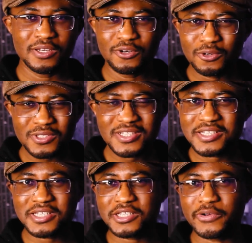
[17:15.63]
Not
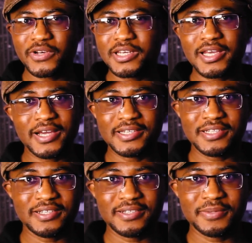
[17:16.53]
necessarily the
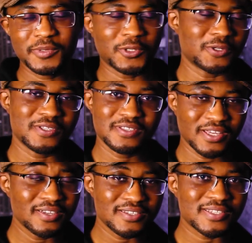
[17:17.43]
idea, because
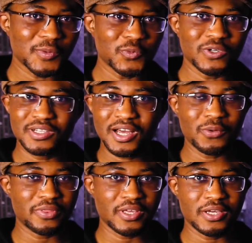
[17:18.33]
there is someone
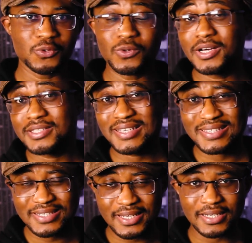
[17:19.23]
out there who has
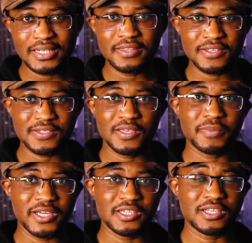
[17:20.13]
exactly the
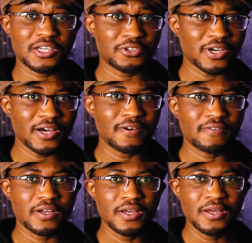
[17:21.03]
same idea that you have.
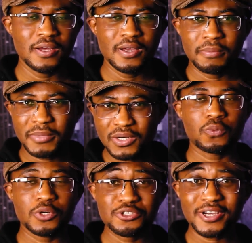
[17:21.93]

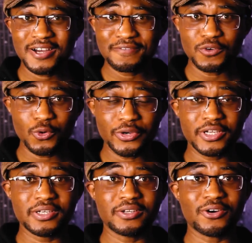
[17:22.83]
But what you have
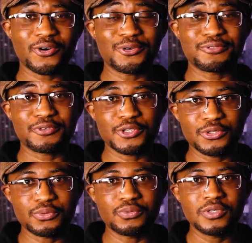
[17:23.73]
going on for
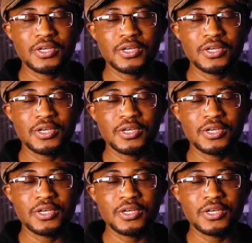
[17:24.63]
you